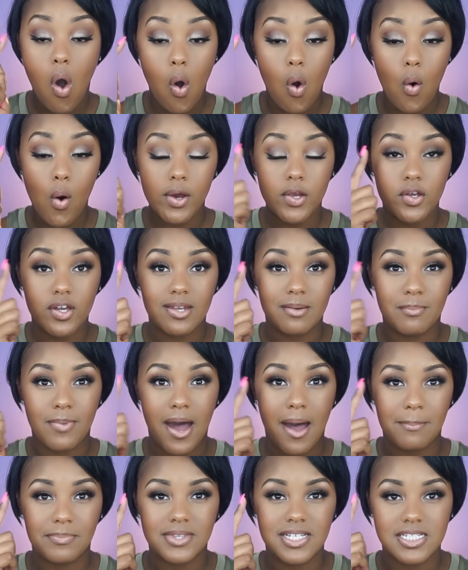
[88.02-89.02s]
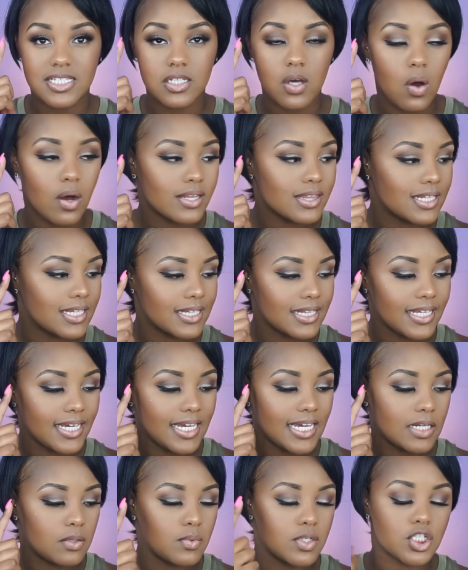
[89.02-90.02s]
Or you can pop this on the
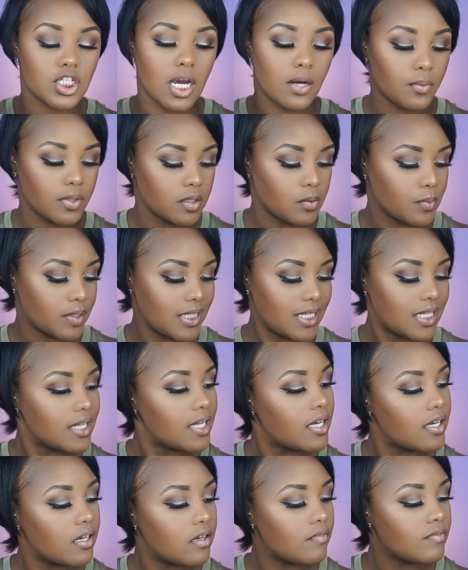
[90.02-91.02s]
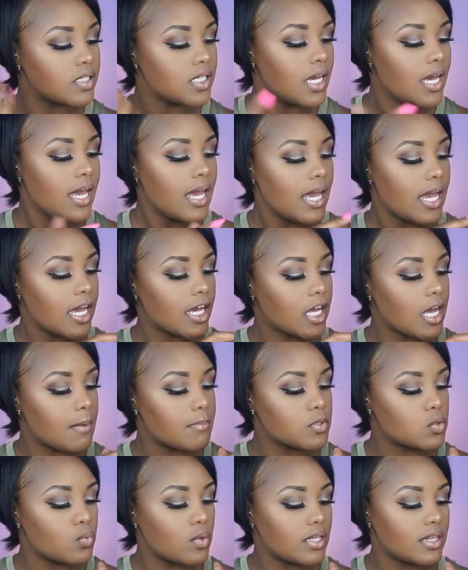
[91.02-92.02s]
lid, which I really loved. It
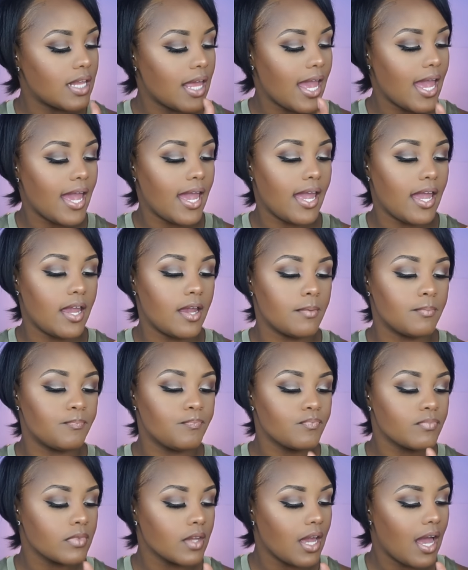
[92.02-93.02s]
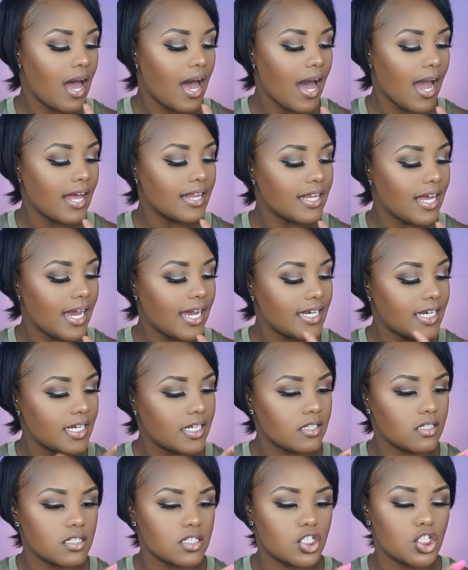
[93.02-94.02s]
comes with a
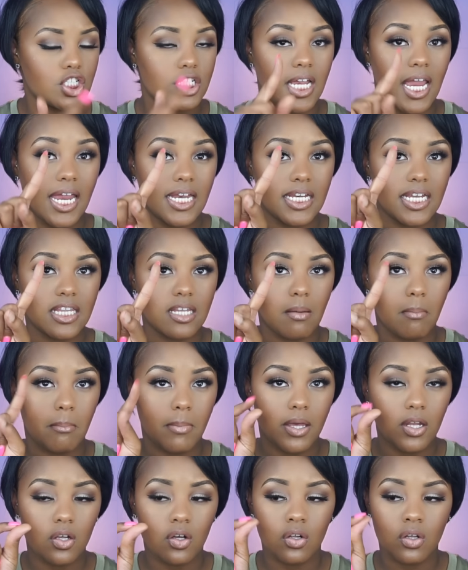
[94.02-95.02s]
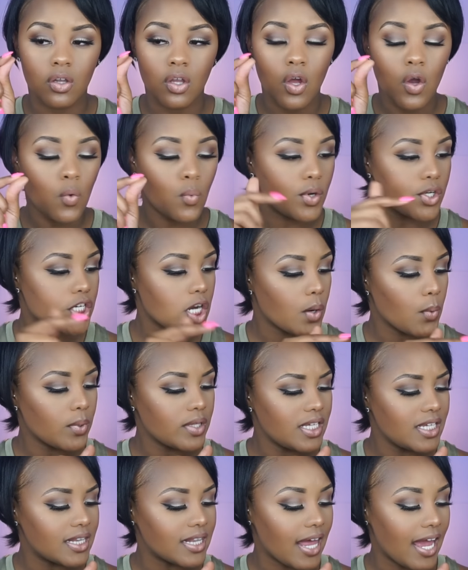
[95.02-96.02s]
highlighted shade in the middle, which I
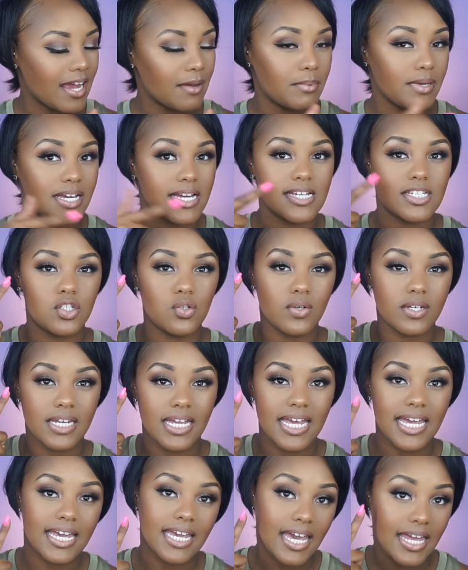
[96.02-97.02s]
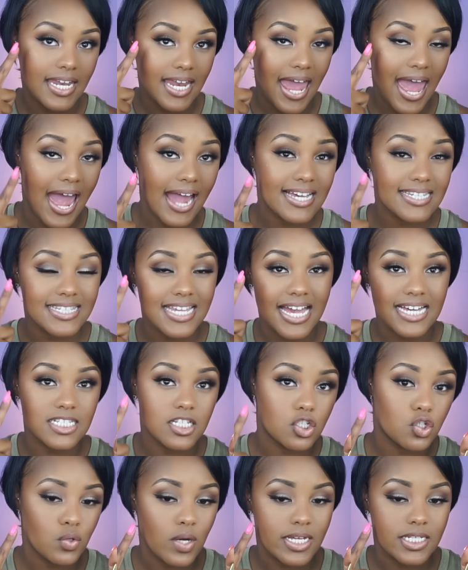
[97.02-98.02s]
really like because it acts
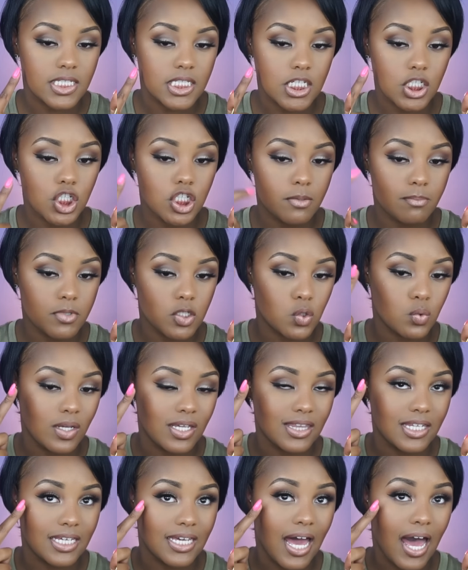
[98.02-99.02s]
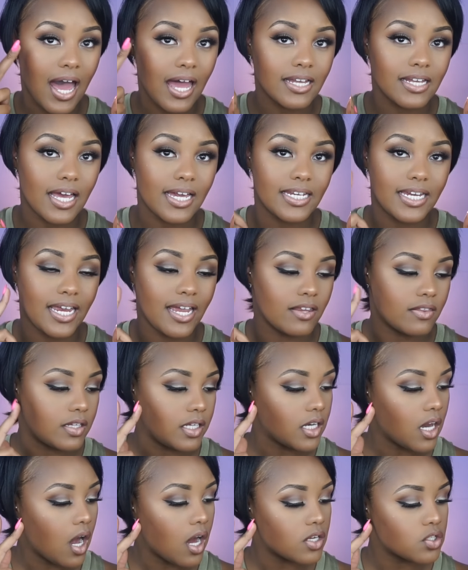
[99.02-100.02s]
as a transition between the highlight and
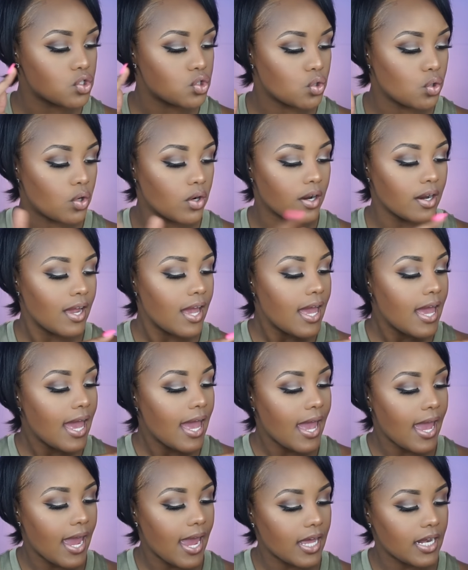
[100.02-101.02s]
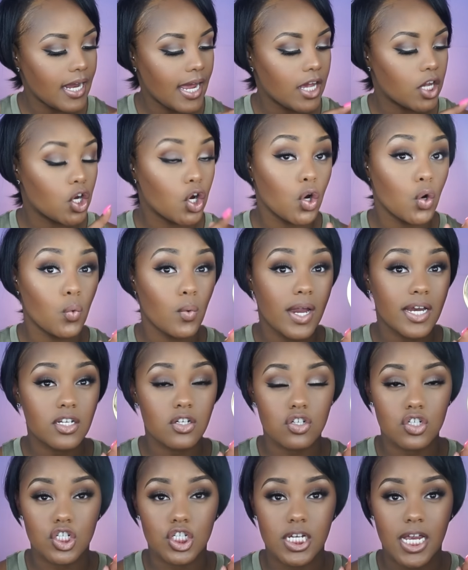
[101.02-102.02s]
the contour, and a
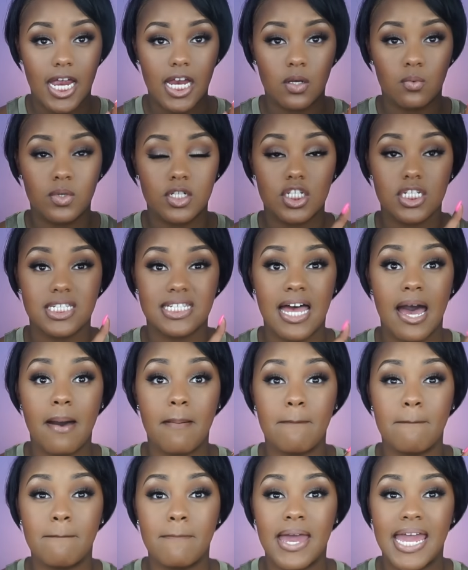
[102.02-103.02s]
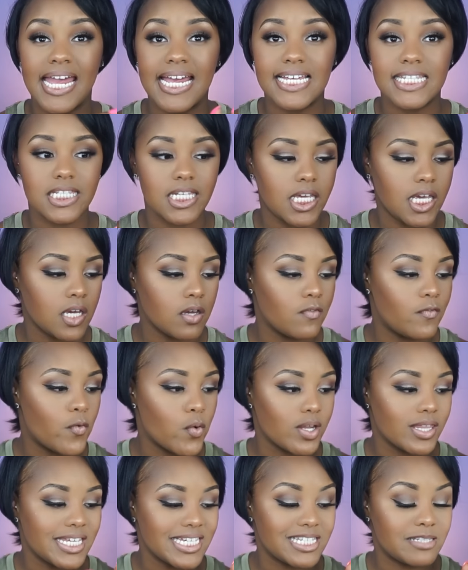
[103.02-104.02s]
corrector shade, which is amazing
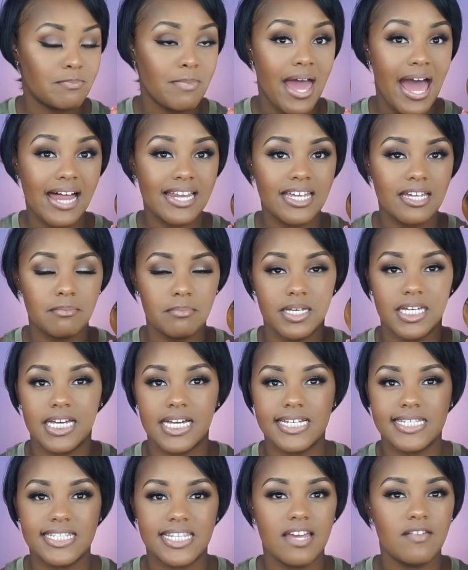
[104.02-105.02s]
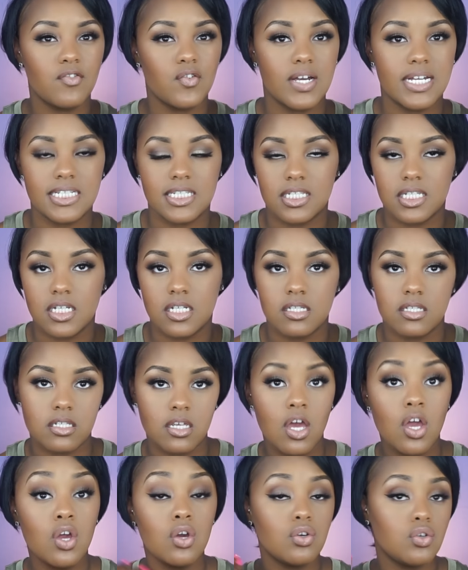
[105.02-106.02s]
for this palette because, say for
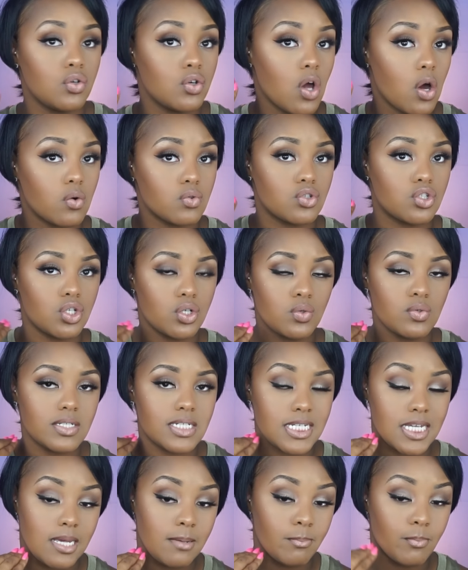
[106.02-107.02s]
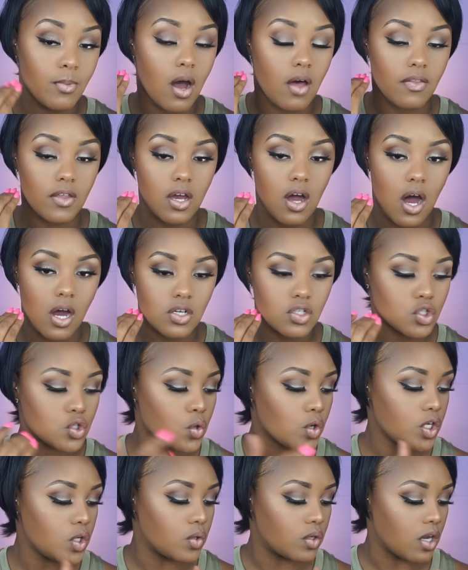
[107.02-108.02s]
instance, you go too deep on the
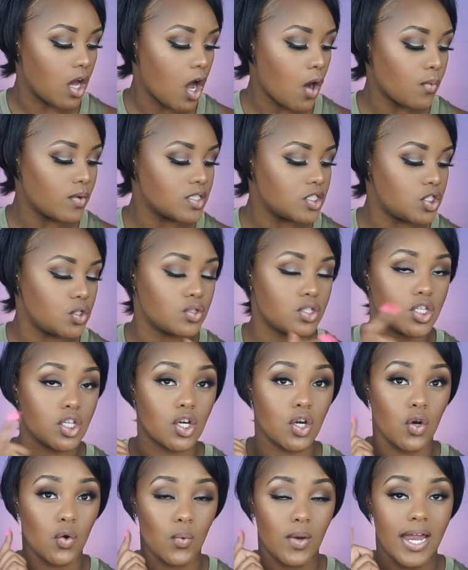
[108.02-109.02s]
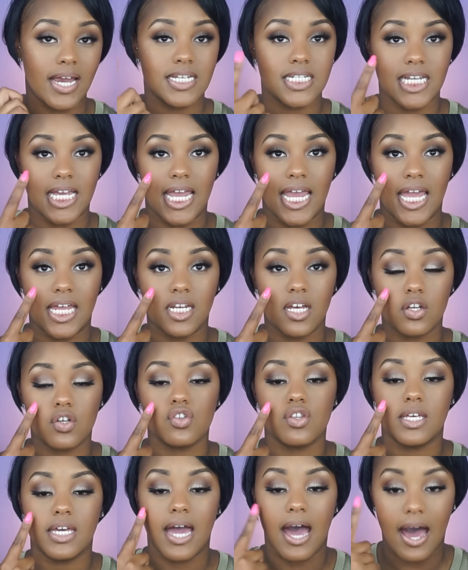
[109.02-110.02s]
contour, you can always use the correct and
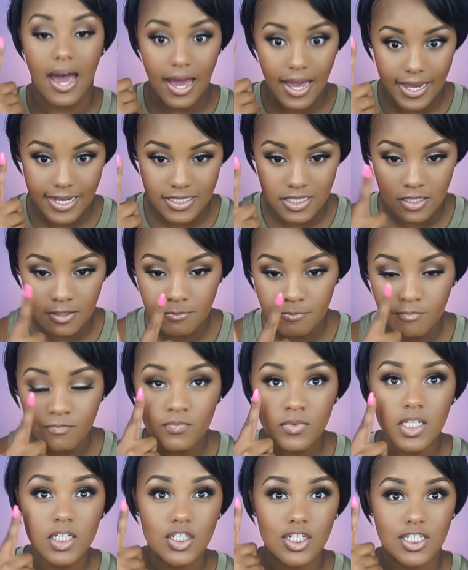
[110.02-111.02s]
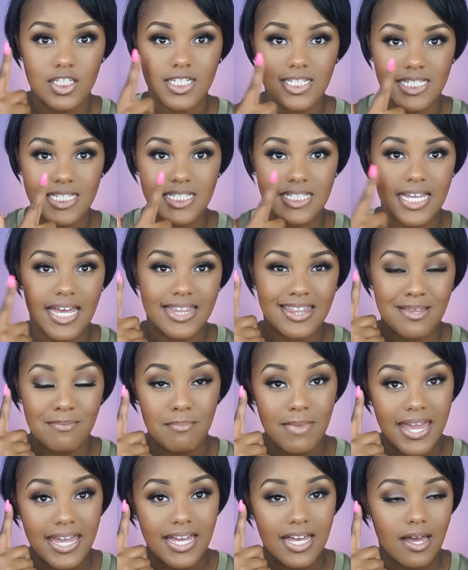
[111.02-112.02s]
under the eyes just to set the
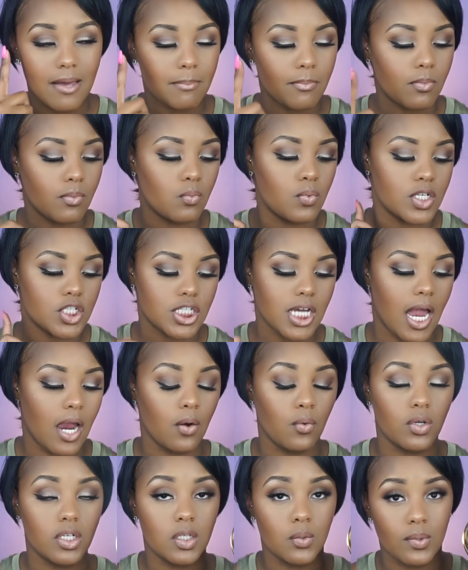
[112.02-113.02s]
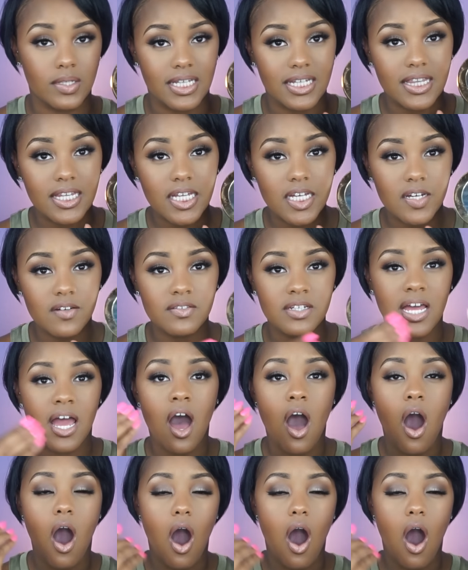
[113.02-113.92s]
makeup, which I really loved.